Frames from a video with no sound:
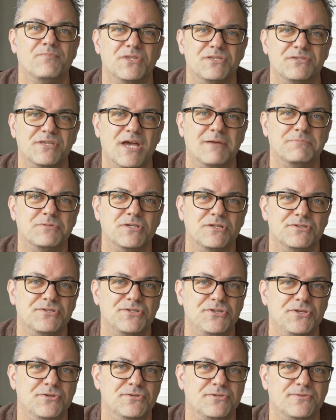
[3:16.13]
This option
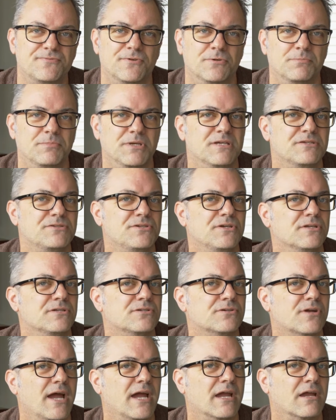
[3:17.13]
is useful because you can
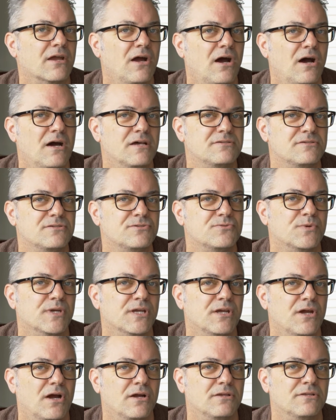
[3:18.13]
track costs
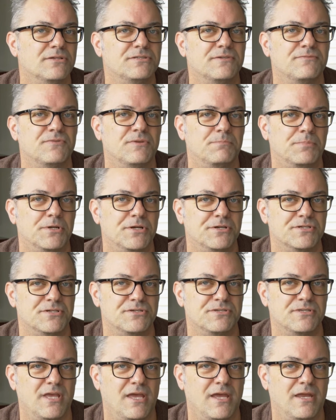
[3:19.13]
regardless of the
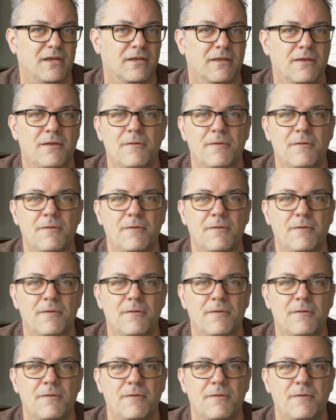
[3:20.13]
purchase date.